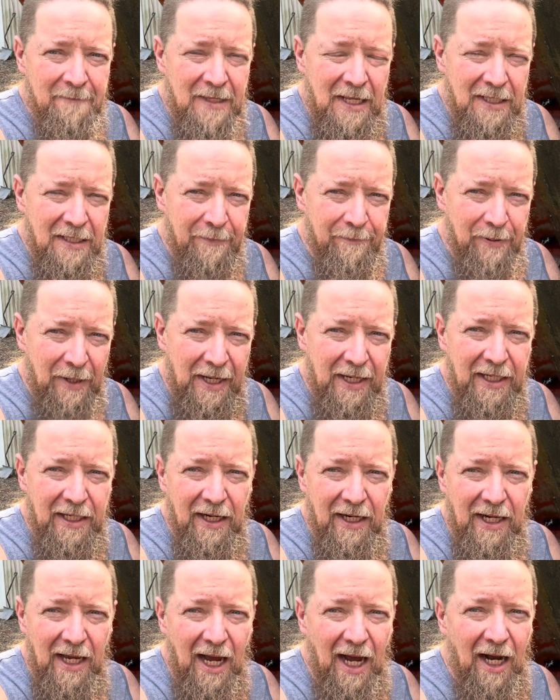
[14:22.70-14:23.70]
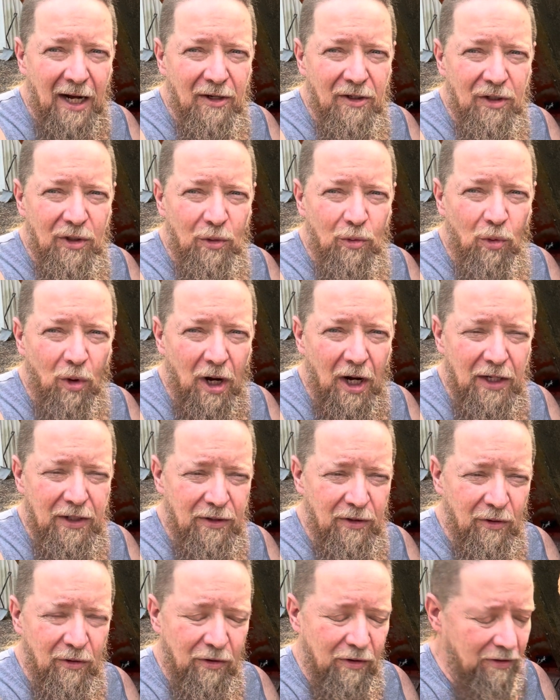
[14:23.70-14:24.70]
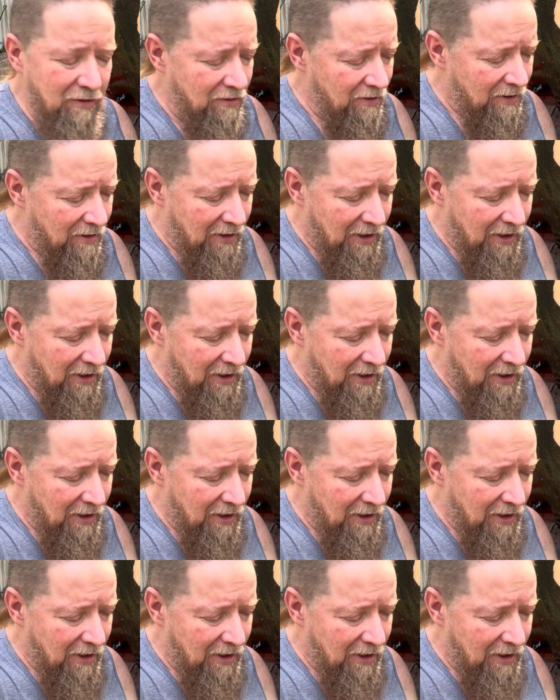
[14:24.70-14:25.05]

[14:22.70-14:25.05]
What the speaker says: Depending on how you want your